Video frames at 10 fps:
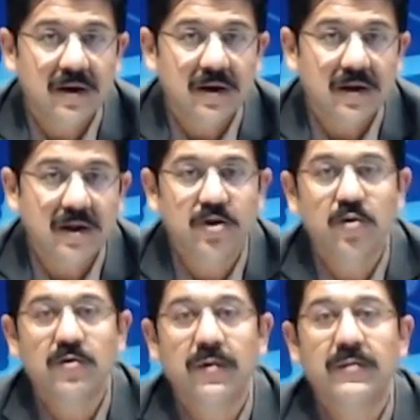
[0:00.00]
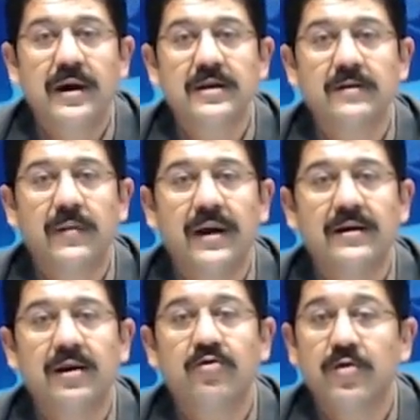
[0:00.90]
The youth were martyred by
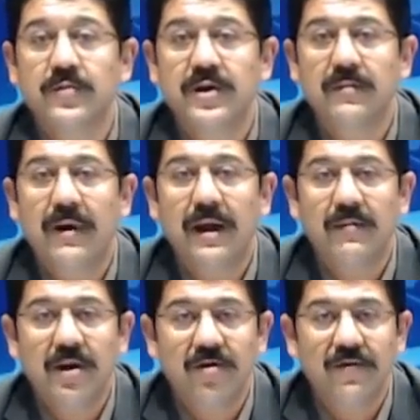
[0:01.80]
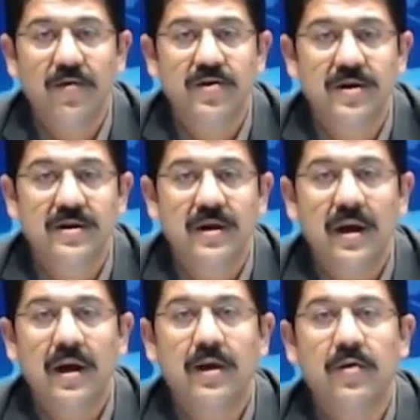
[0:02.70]
Indian troops and paramilitary forces
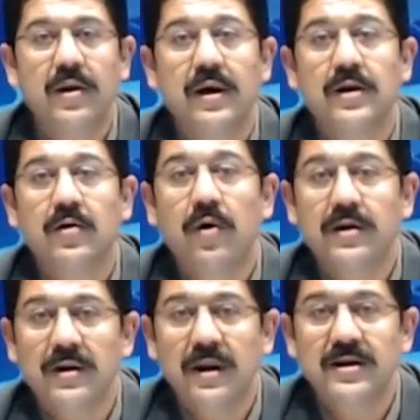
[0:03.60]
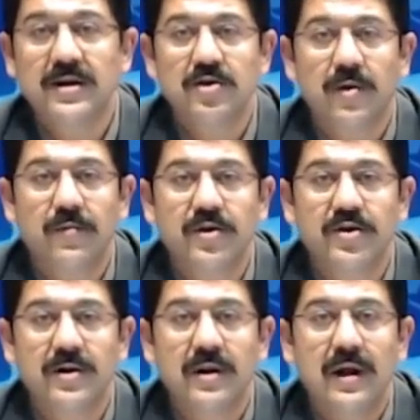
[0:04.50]
during a cordon and search
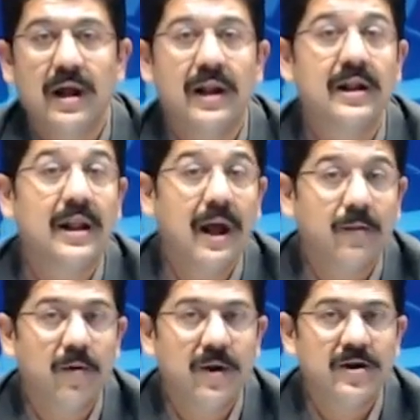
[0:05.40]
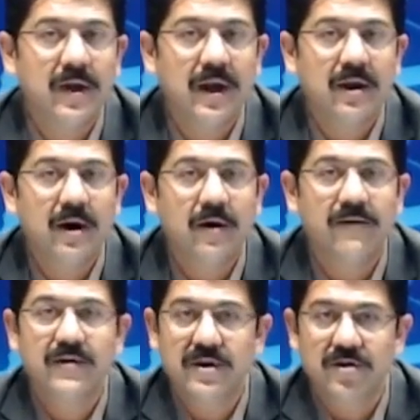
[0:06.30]
operation in Tangpur area
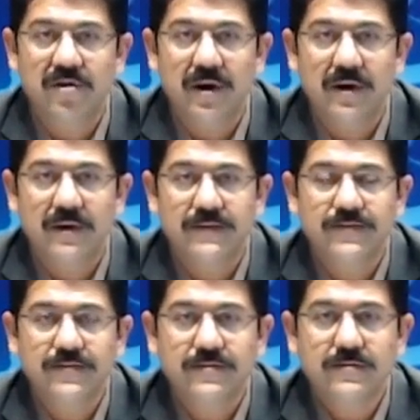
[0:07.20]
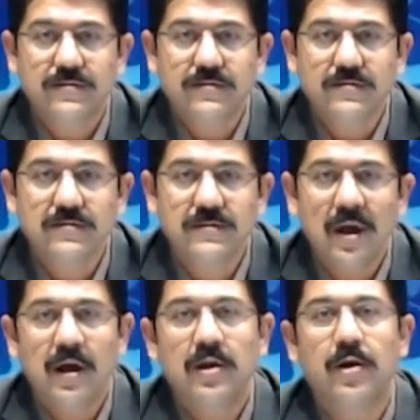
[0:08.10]
of the district.
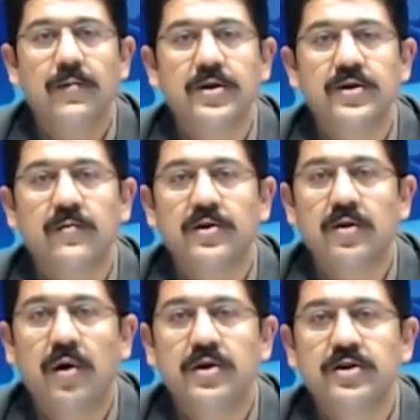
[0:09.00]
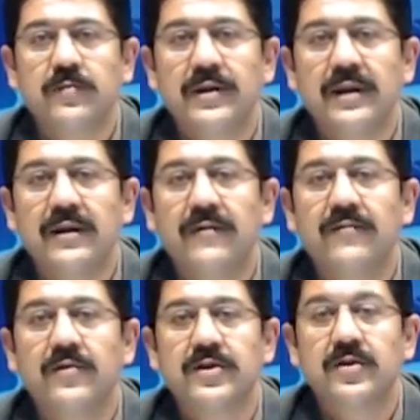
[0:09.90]
The operation was launched by the Indian
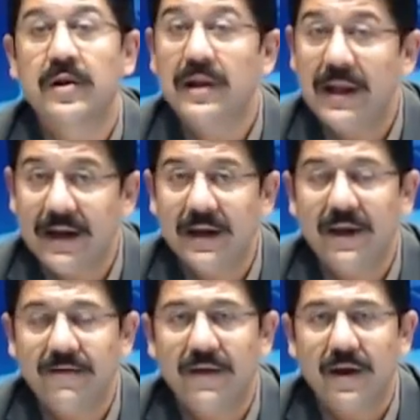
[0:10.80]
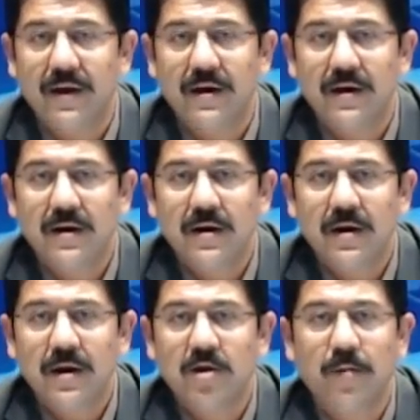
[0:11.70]
forces on late evening.
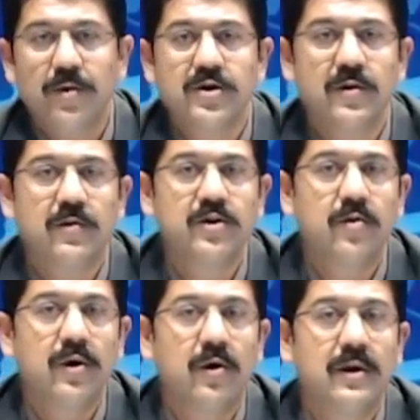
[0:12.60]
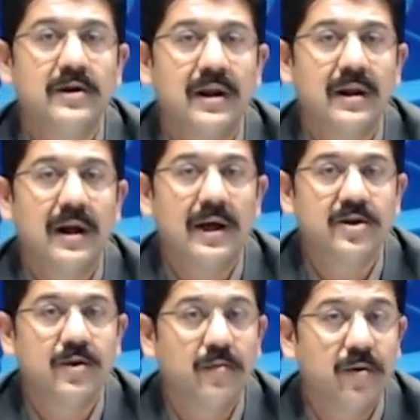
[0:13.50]
The operation was going on till
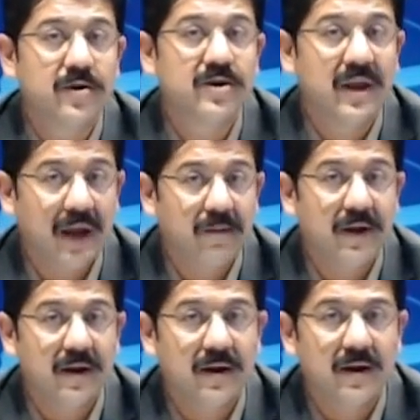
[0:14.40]
last reports came in.